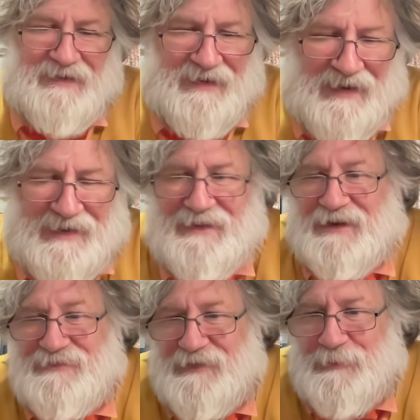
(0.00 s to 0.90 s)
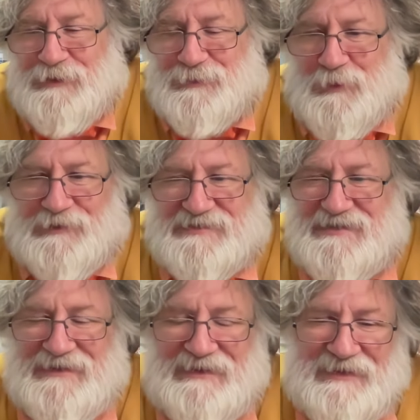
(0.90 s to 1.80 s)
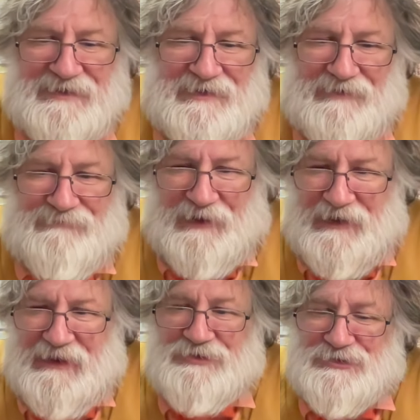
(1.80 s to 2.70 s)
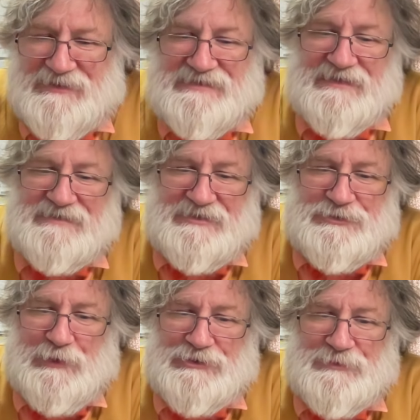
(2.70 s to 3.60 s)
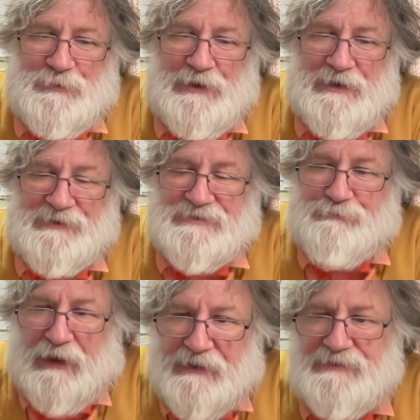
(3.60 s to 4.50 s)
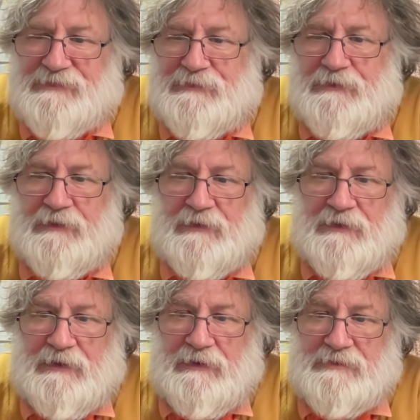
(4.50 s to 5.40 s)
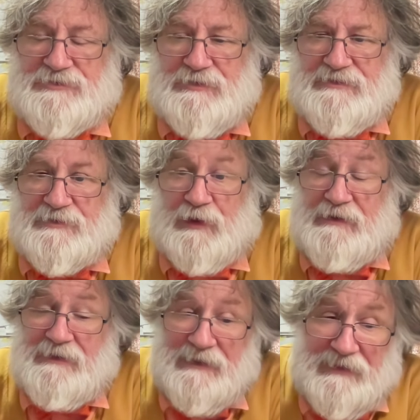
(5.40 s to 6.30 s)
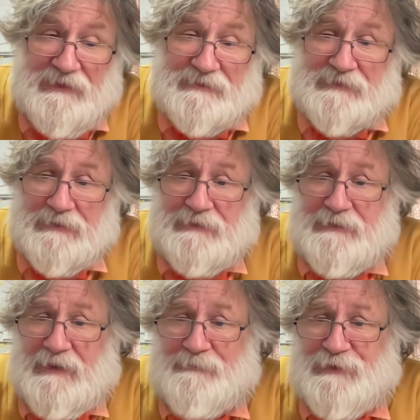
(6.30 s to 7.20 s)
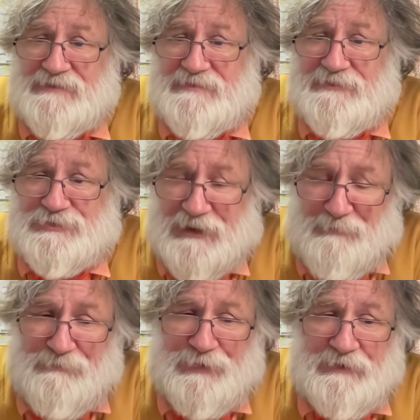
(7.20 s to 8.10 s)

I think we could well see a very interesting situation where Hunter Biden is treated quite leniently and President Trump